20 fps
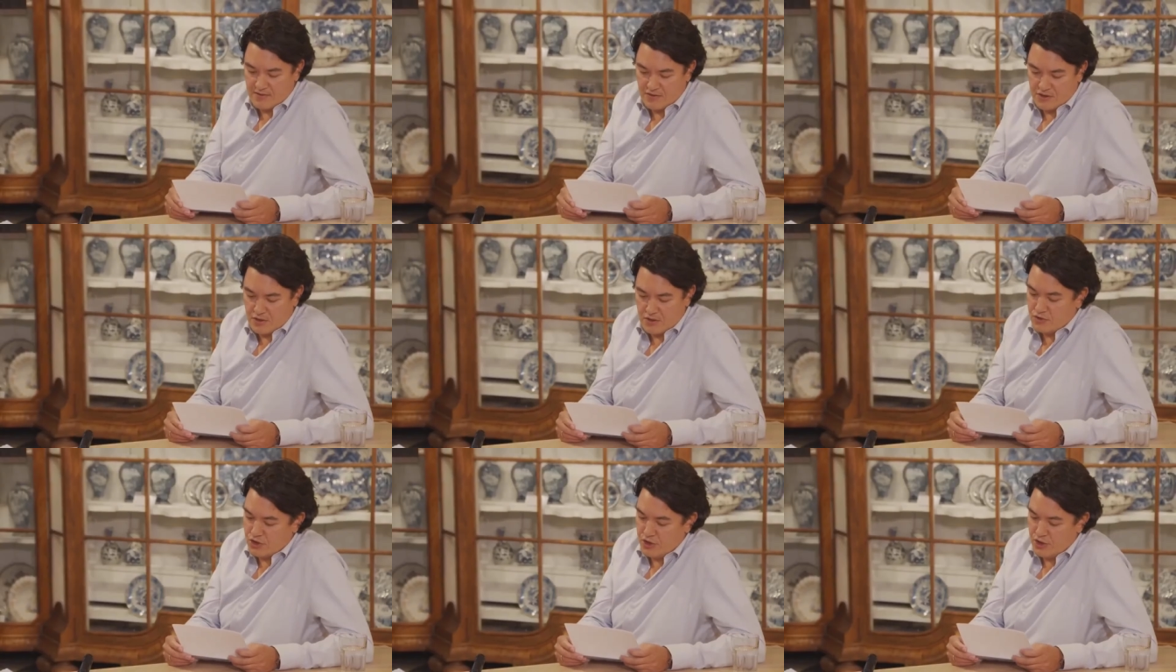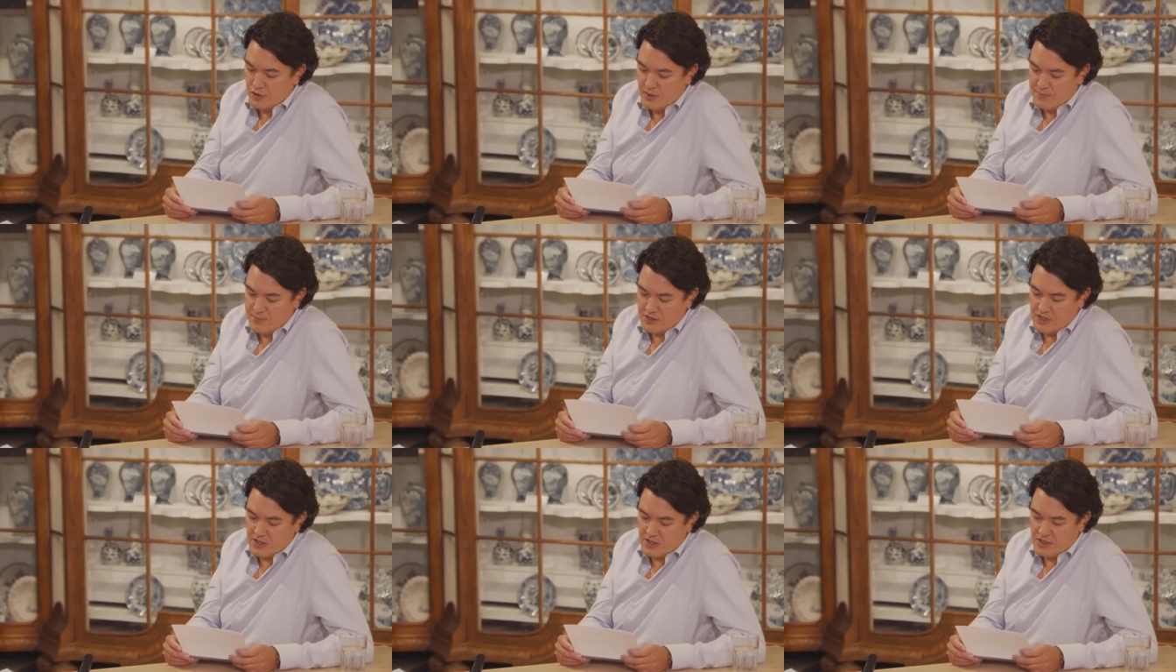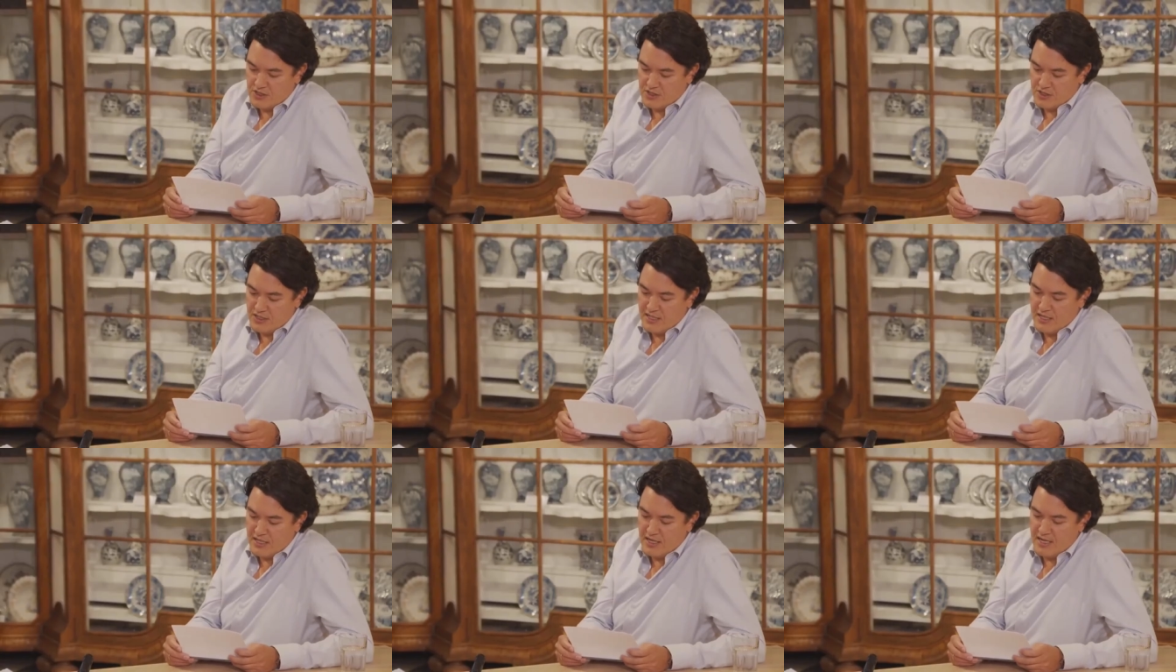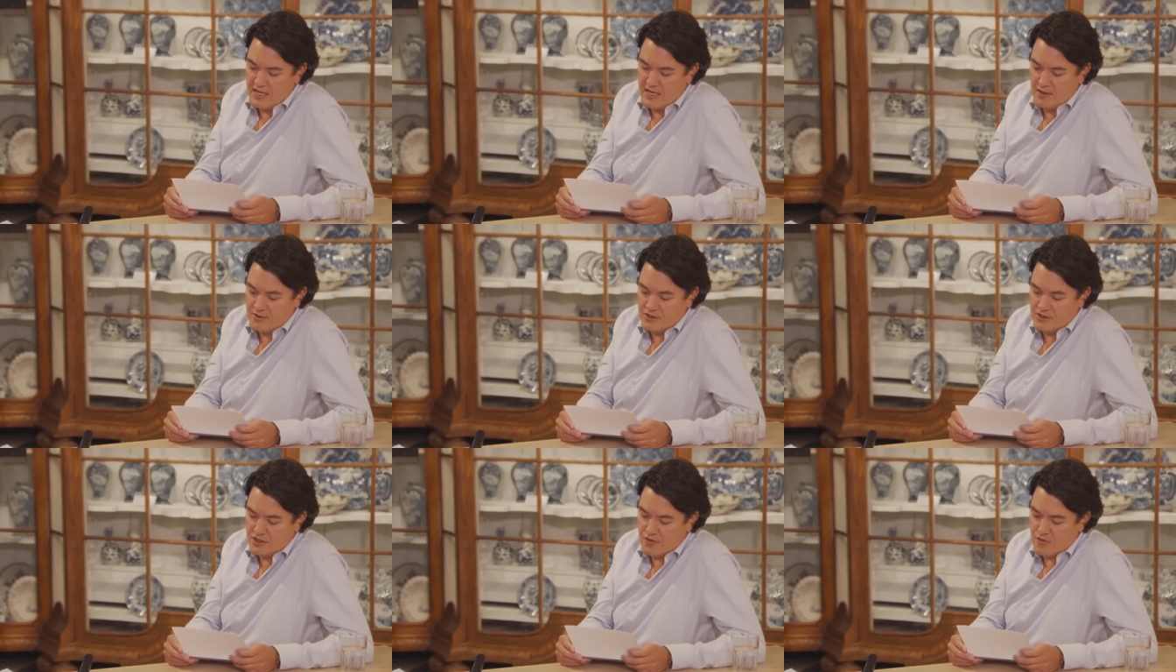So, tulip season in the
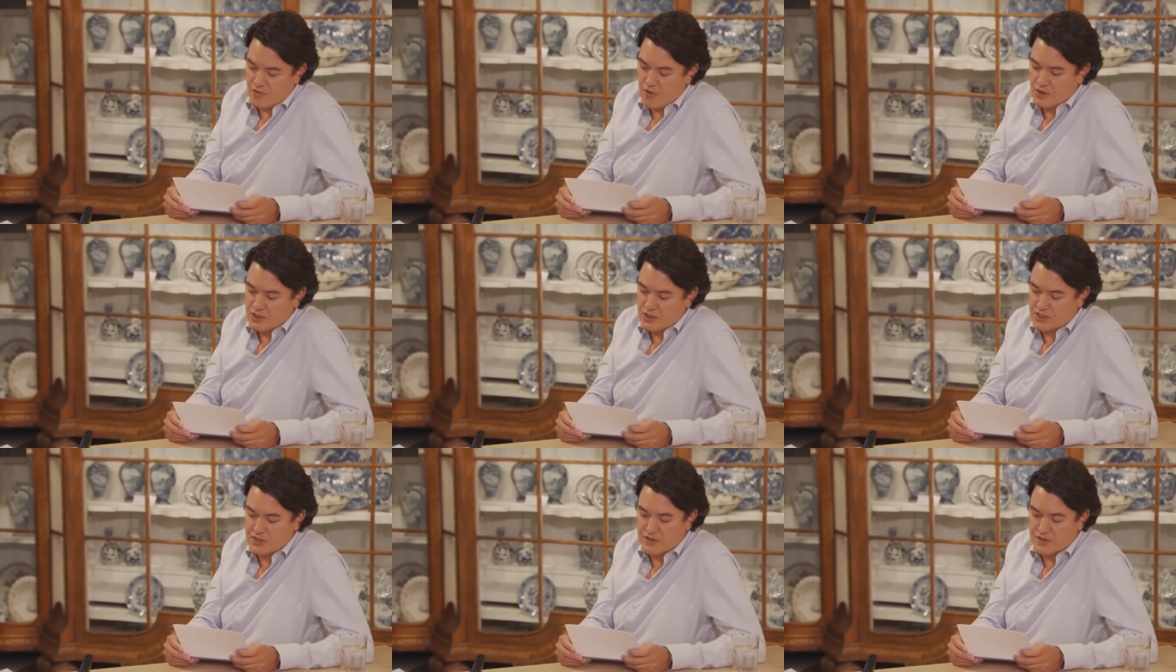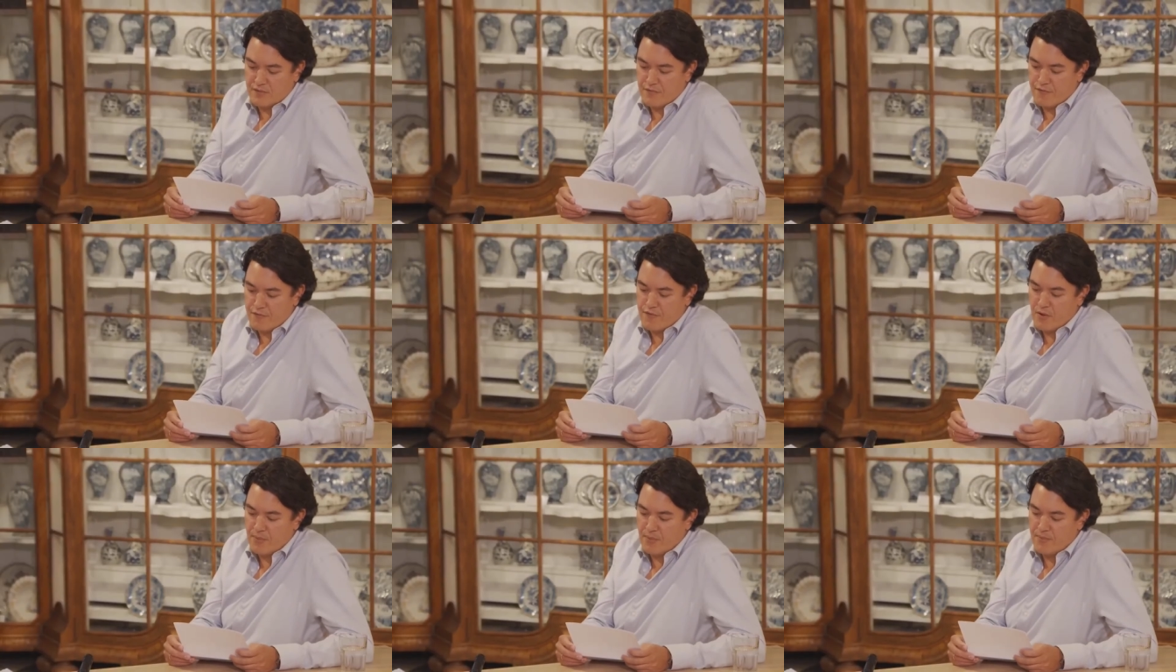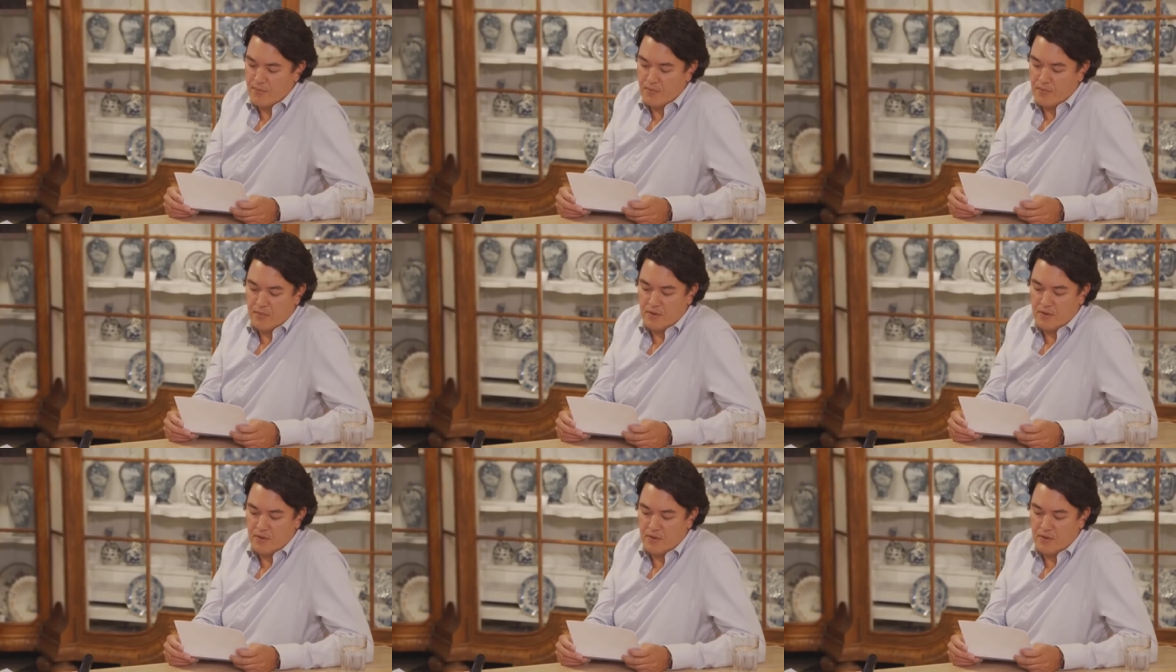Netherlands runs from